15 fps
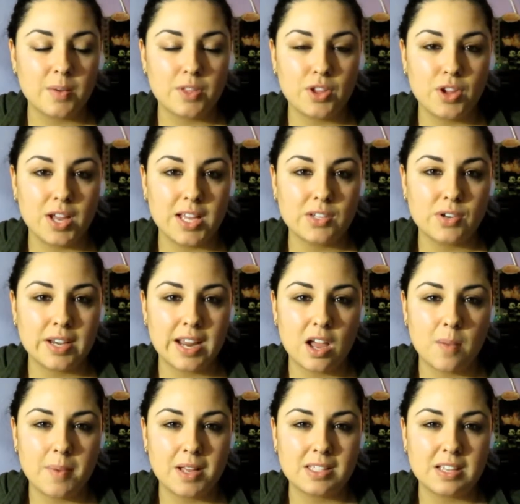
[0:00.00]
with you guys right
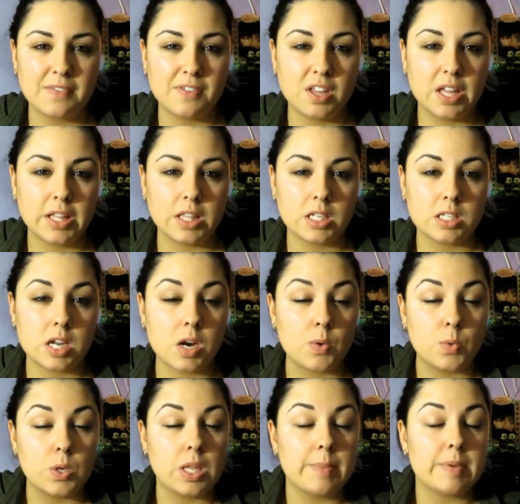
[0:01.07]
now because I feel like there's not
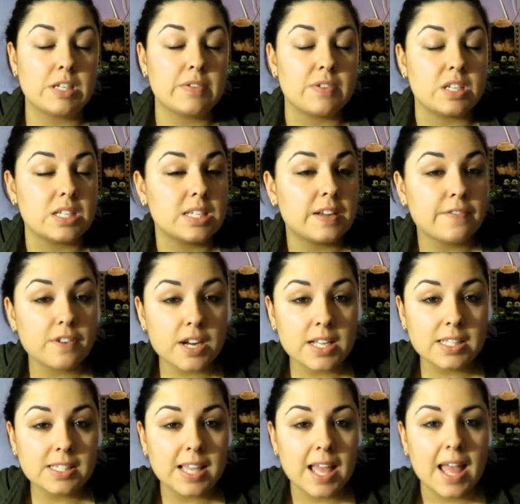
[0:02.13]
really much of a
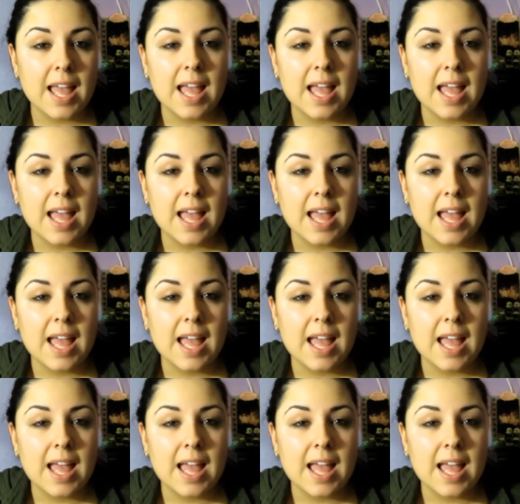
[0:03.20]
difference